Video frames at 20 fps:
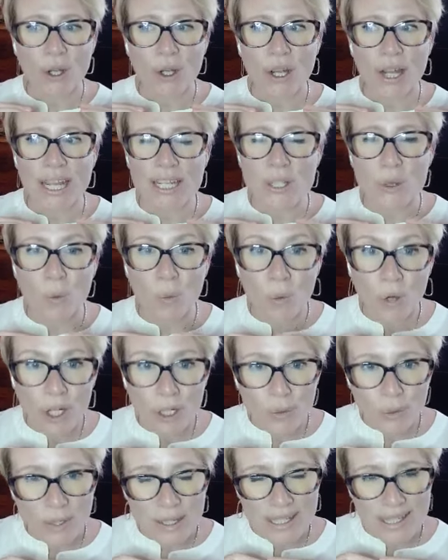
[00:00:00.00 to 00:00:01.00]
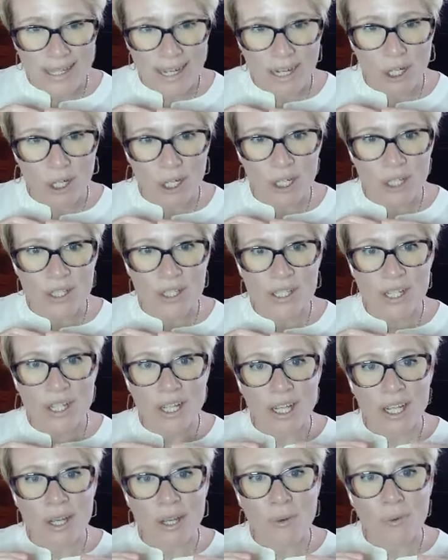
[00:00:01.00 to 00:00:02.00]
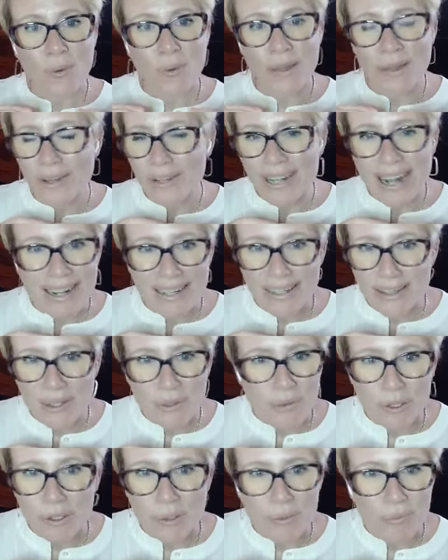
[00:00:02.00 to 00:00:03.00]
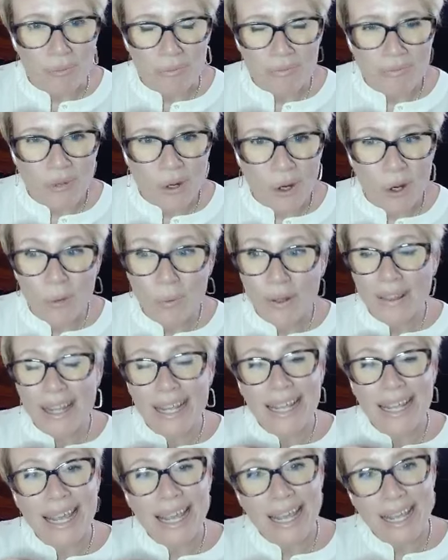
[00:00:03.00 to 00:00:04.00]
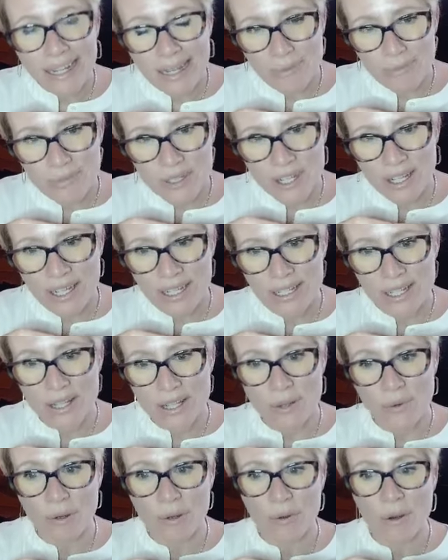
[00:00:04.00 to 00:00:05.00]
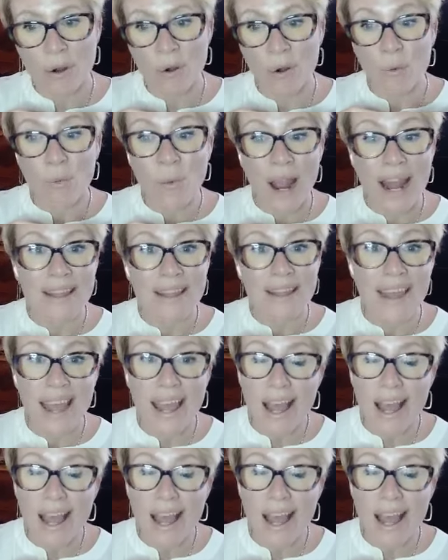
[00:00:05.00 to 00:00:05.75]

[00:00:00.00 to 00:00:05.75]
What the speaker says: and to work with singers when they're not in the room, or when they can't come to the room, or when